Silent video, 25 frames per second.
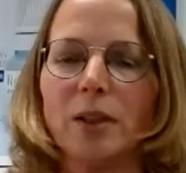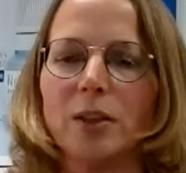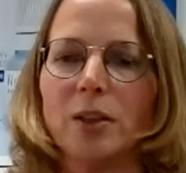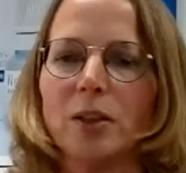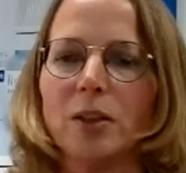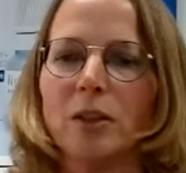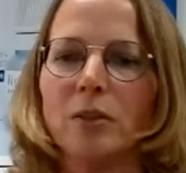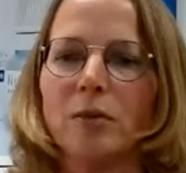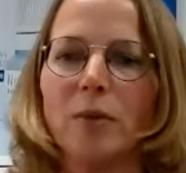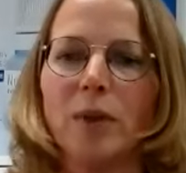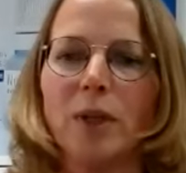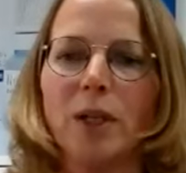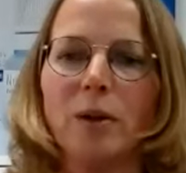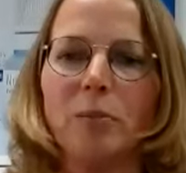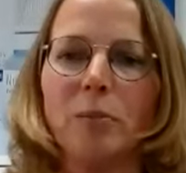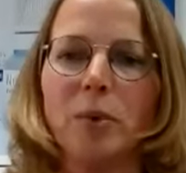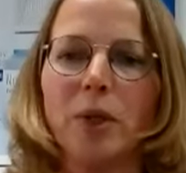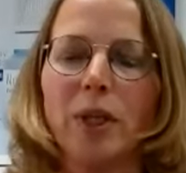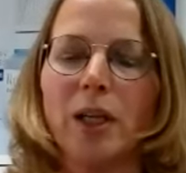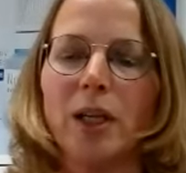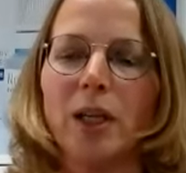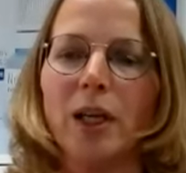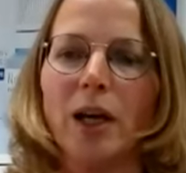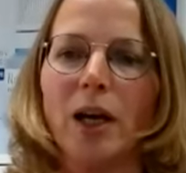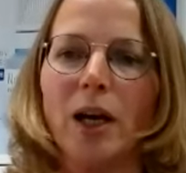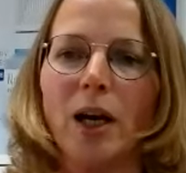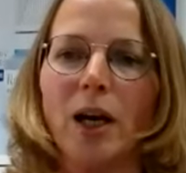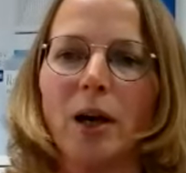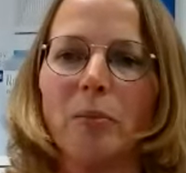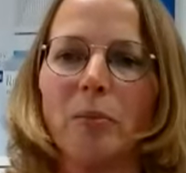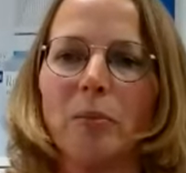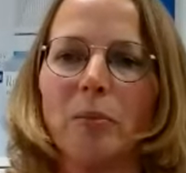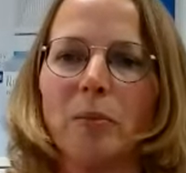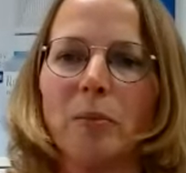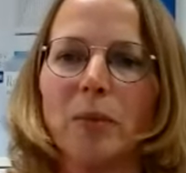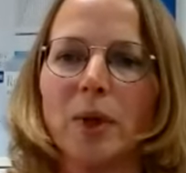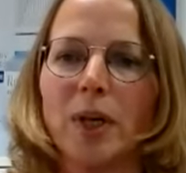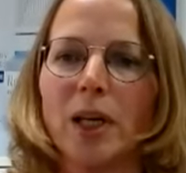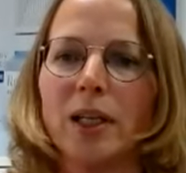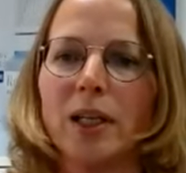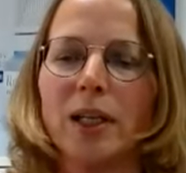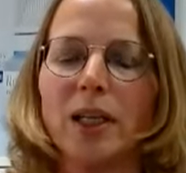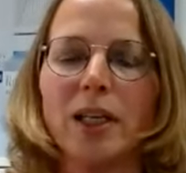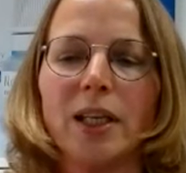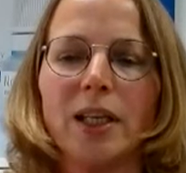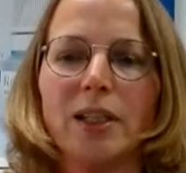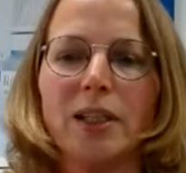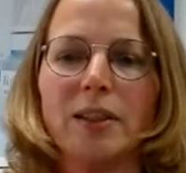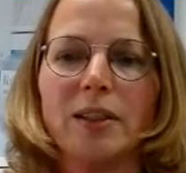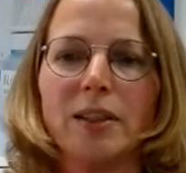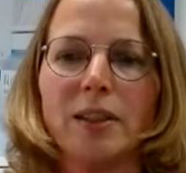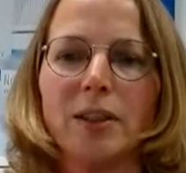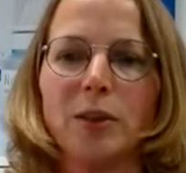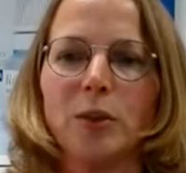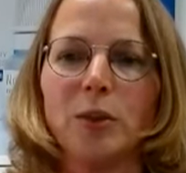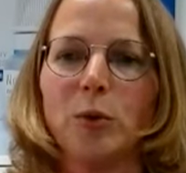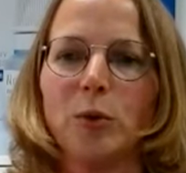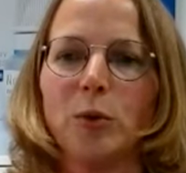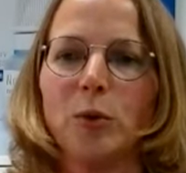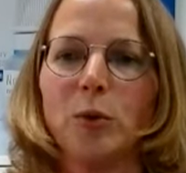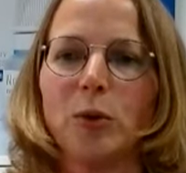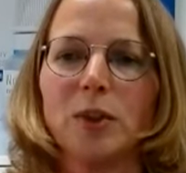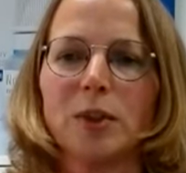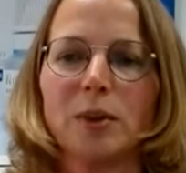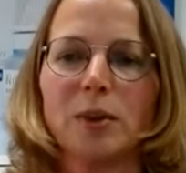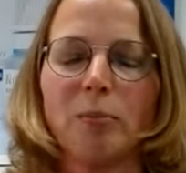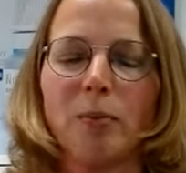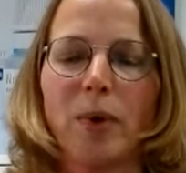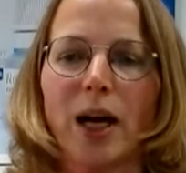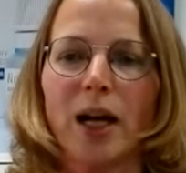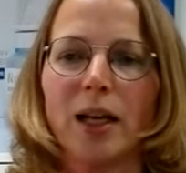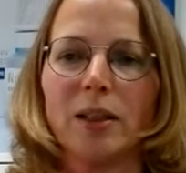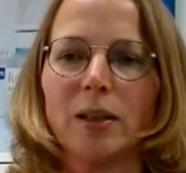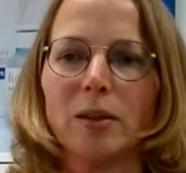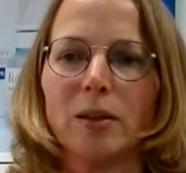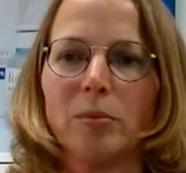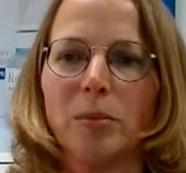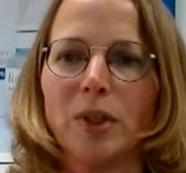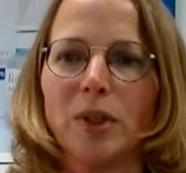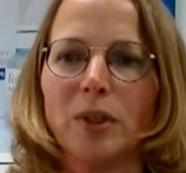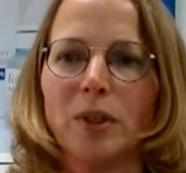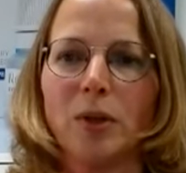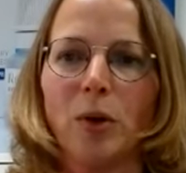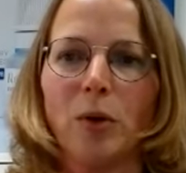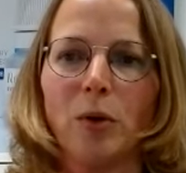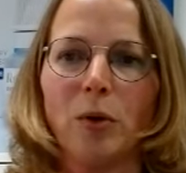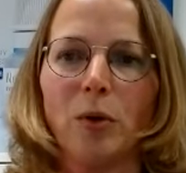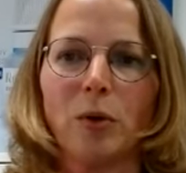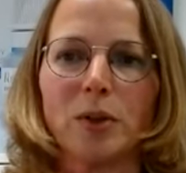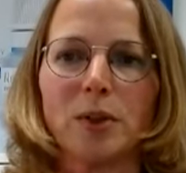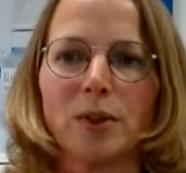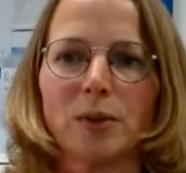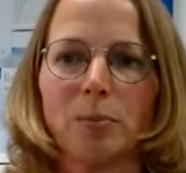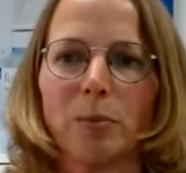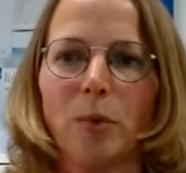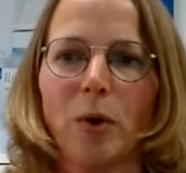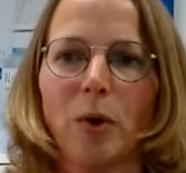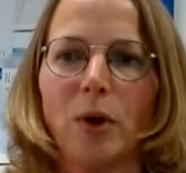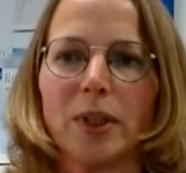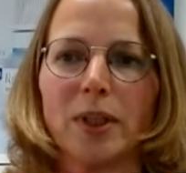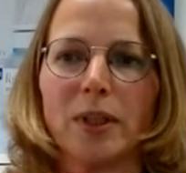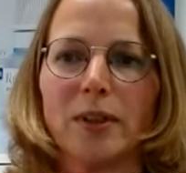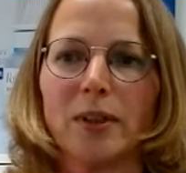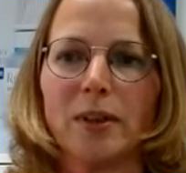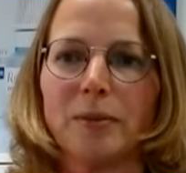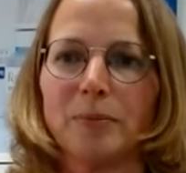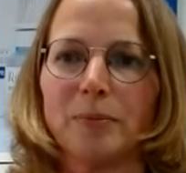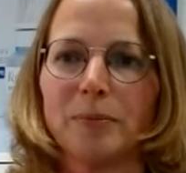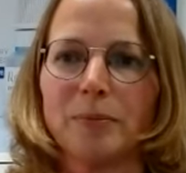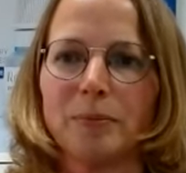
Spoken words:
so it will be an easy-use multiple-dose bottle.